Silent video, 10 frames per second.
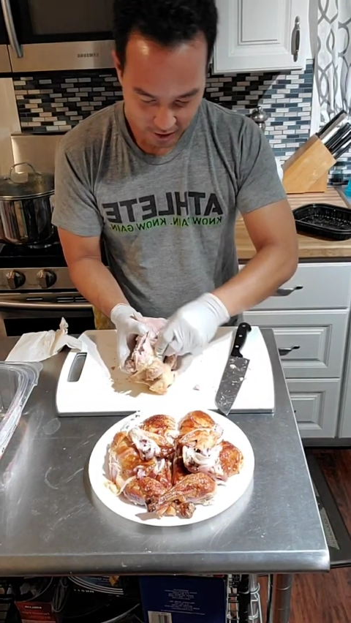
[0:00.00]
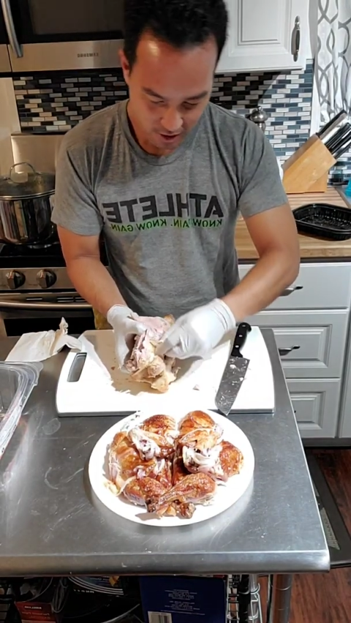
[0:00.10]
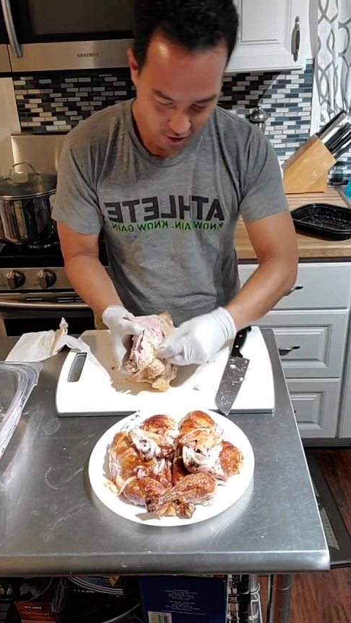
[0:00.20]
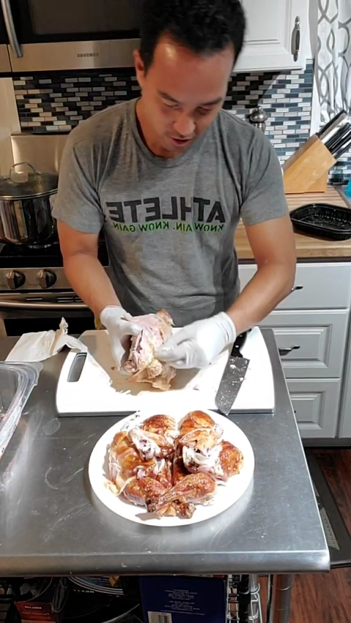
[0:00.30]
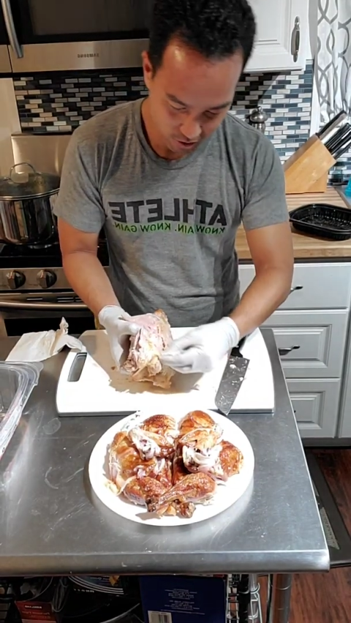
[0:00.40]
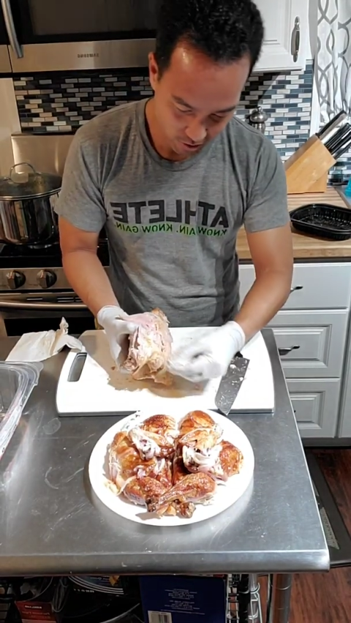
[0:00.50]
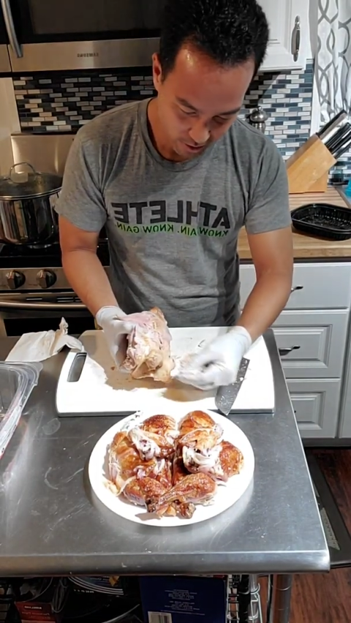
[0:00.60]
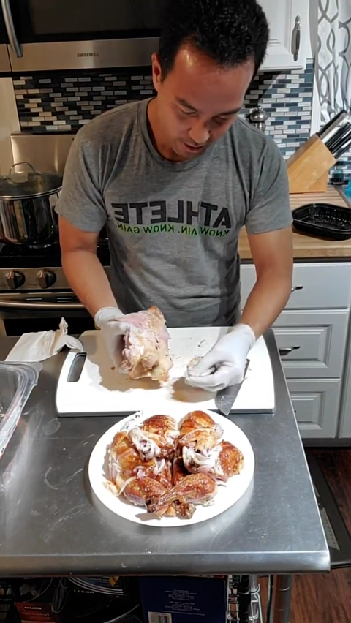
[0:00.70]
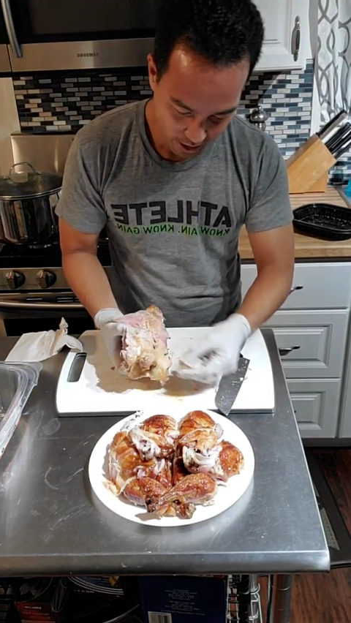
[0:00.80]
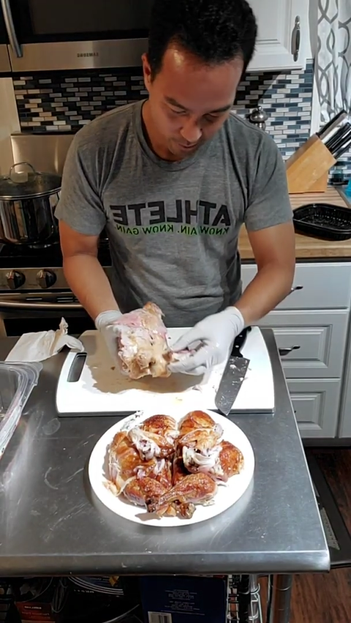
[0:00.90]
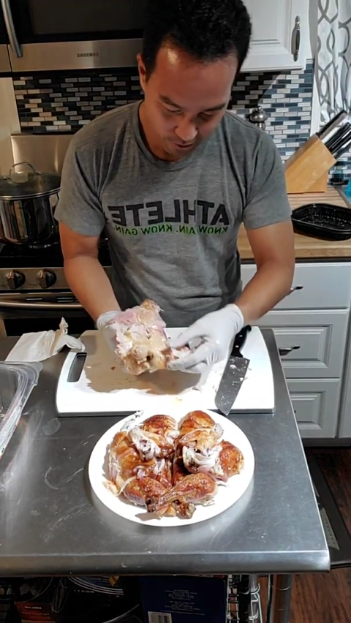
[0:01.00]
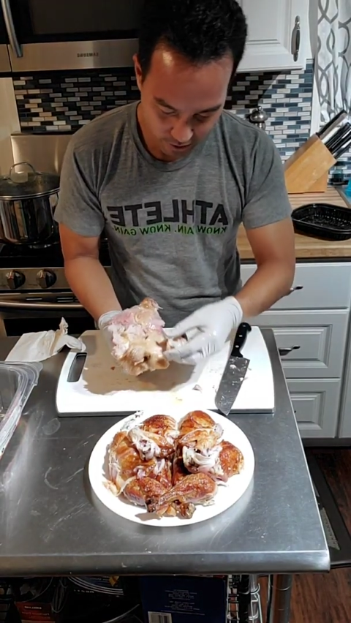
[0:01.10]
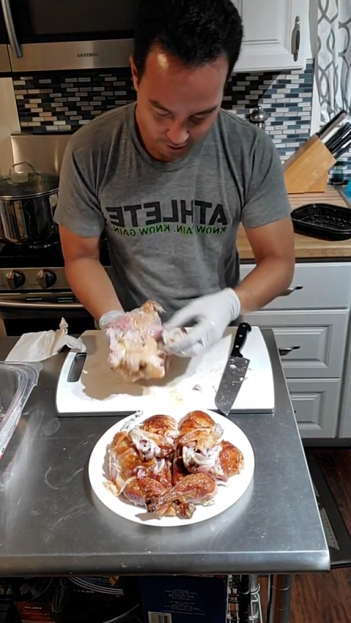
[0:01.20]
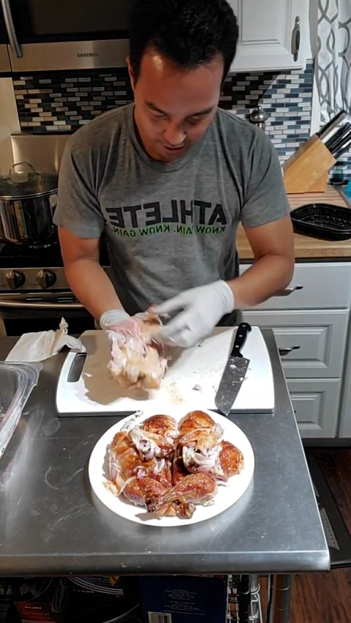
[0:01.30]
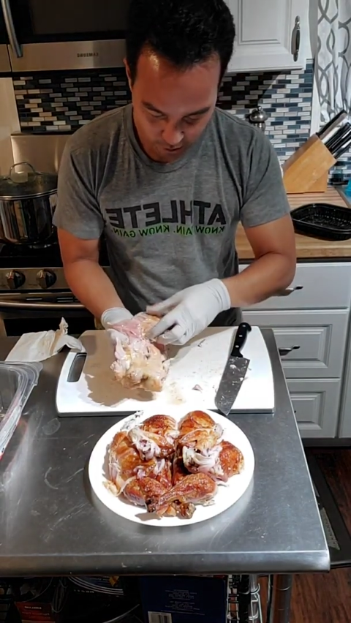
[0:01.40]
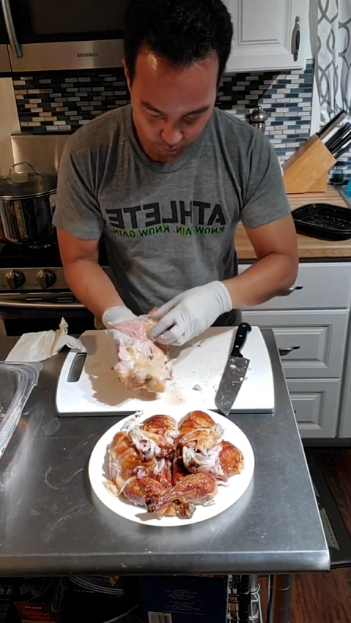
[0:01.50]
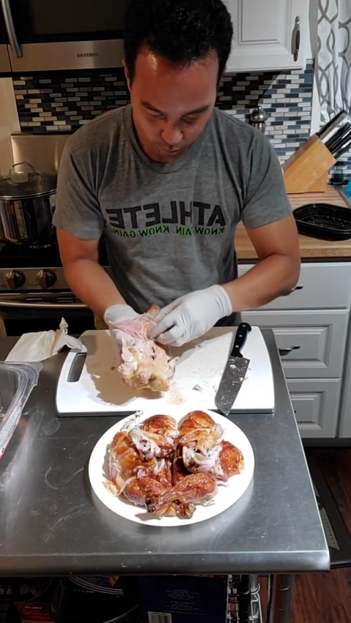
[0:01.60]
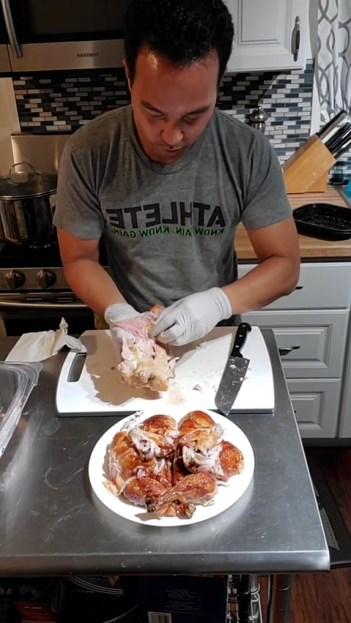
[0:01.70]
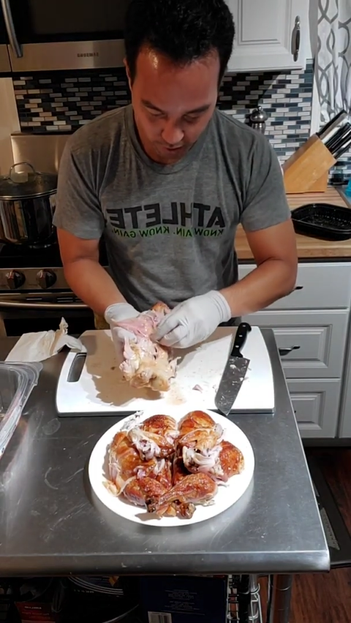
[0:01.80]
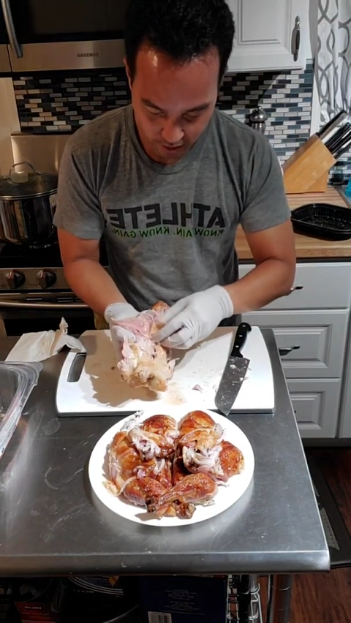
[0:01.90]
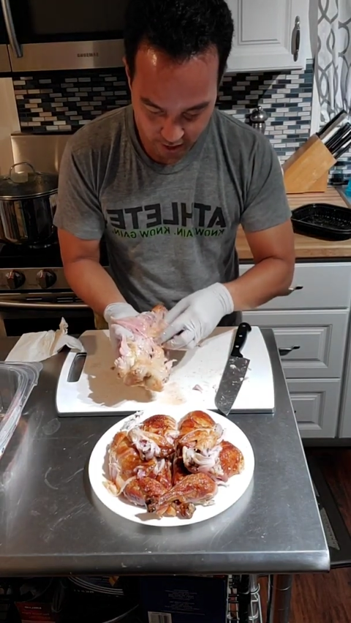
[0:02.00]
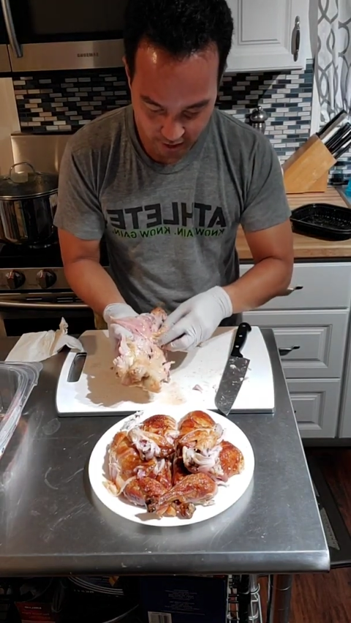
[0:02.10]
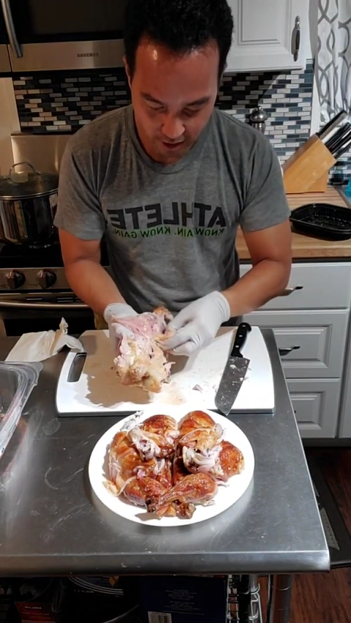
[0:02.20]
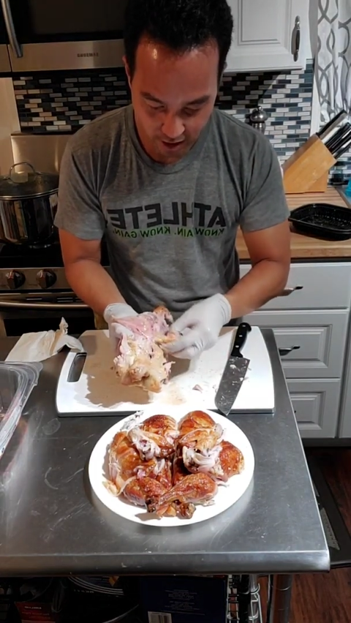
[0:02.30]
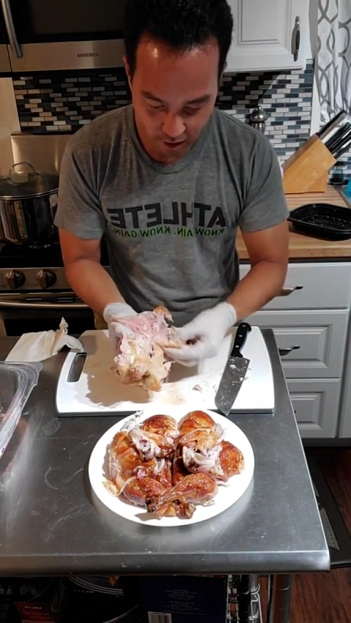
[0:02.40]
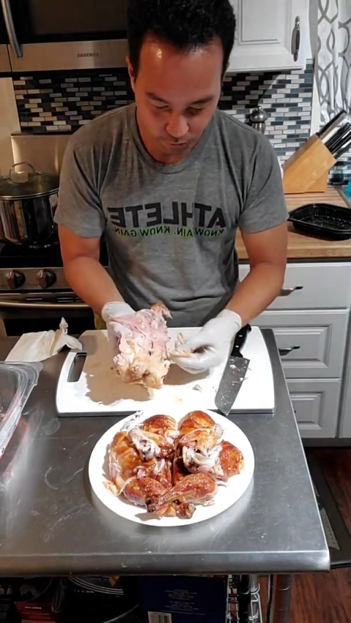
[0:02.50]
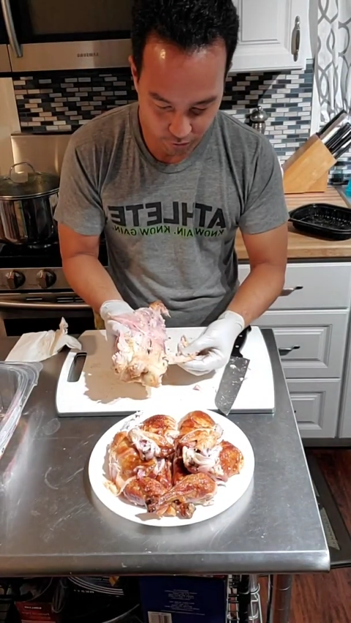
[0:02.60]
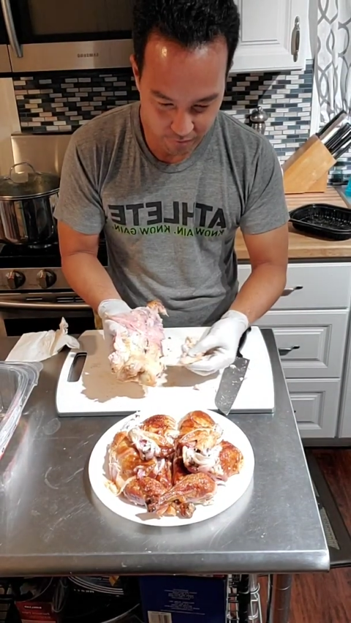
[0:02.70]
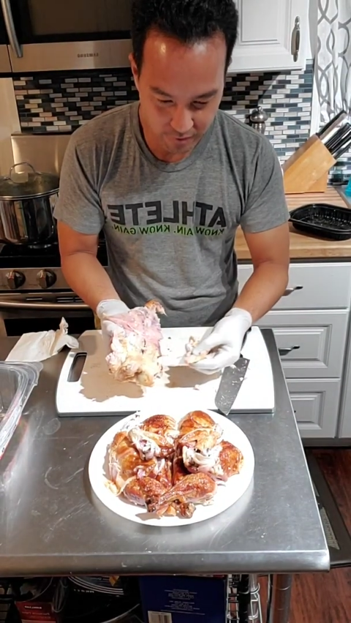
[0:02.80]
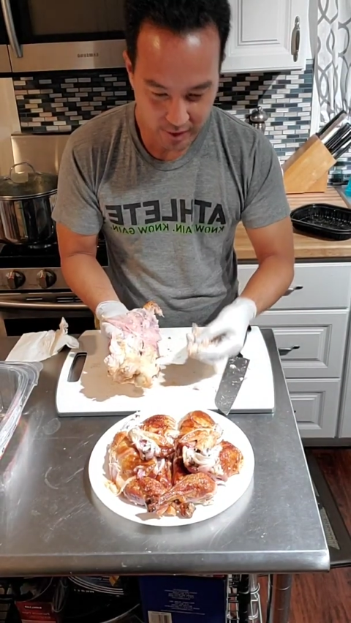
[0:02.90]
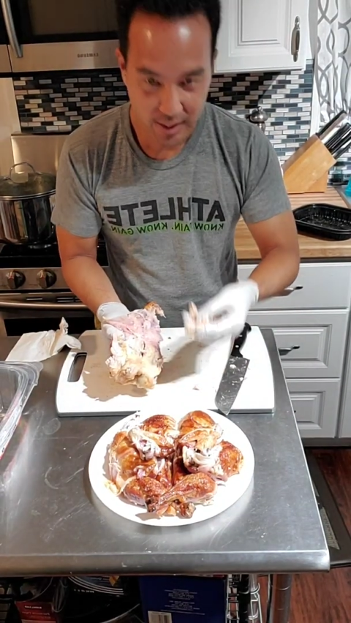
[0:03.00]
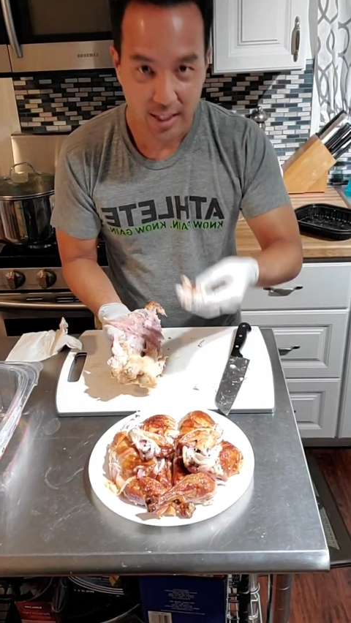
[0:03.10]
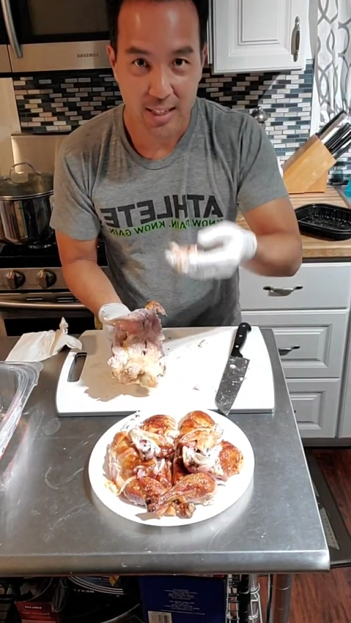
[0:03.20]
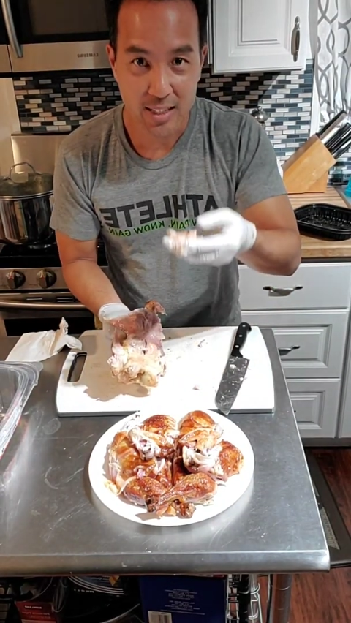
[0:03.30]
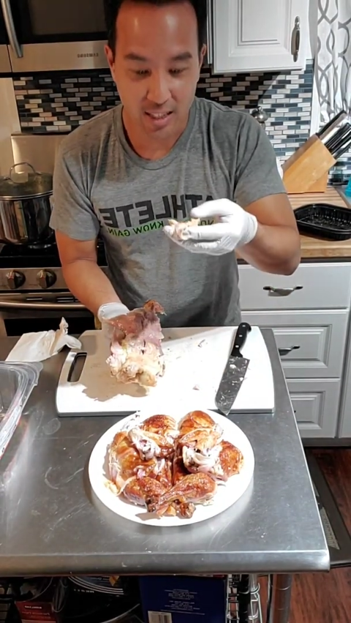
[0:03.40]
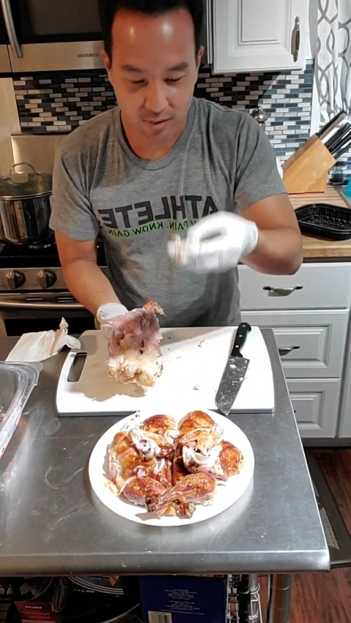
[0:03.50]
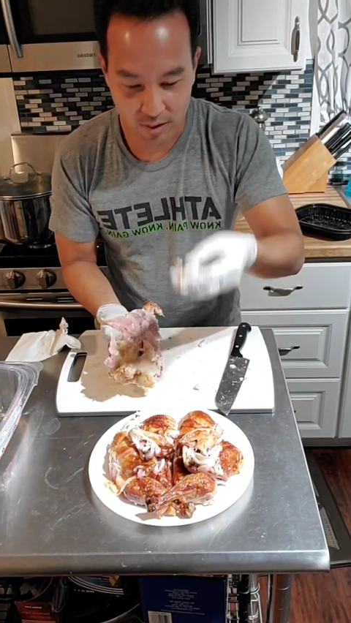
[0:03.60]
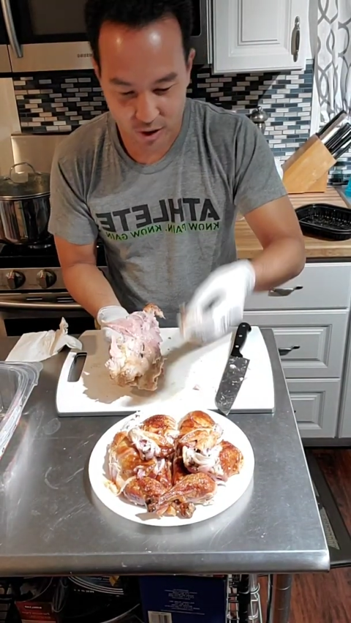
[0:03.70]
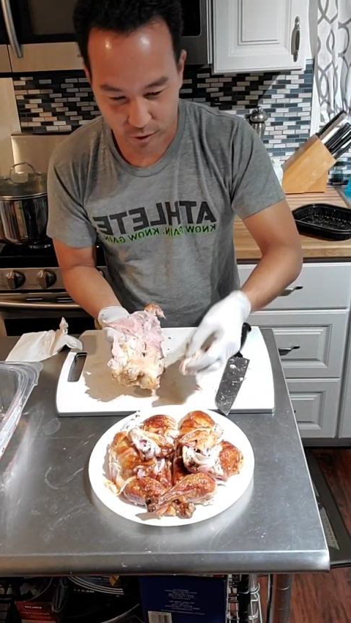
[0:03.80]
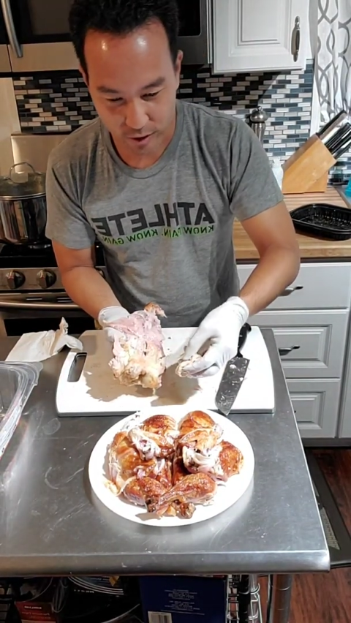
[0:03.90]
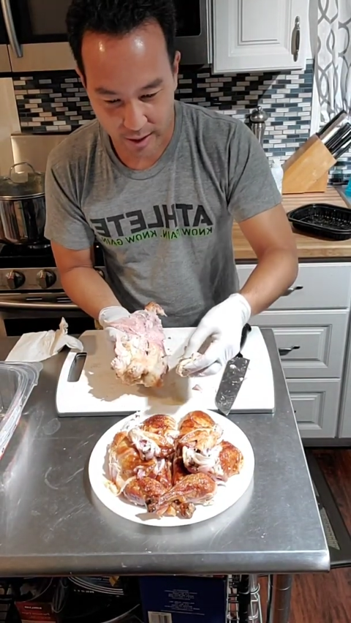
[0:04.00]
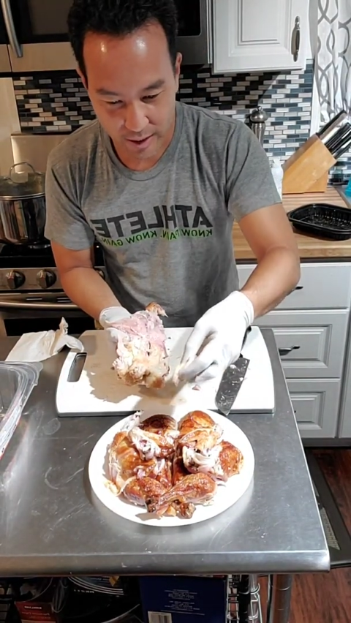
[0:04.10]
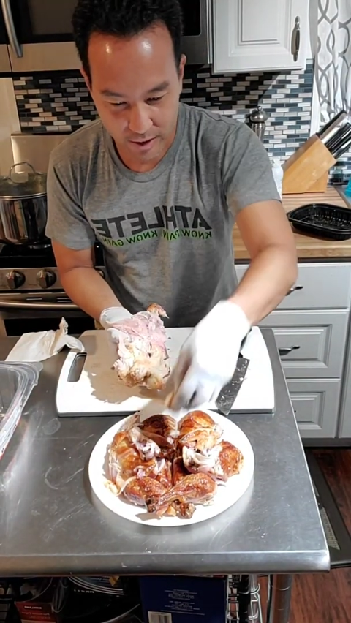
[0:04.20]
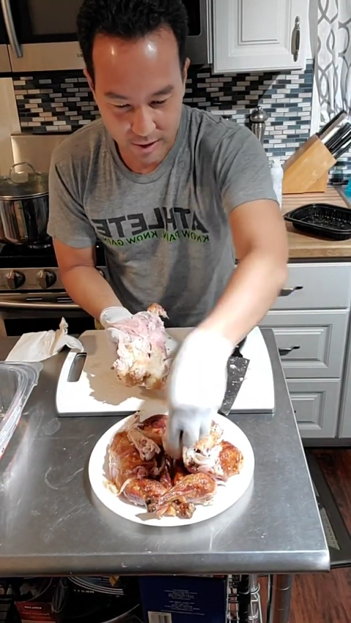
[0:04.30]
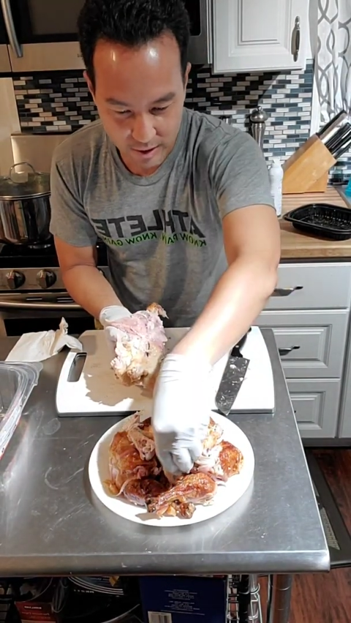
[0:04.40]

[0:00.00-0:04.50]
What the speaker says: So I'm gonna actually pull all the skin off and save this for later.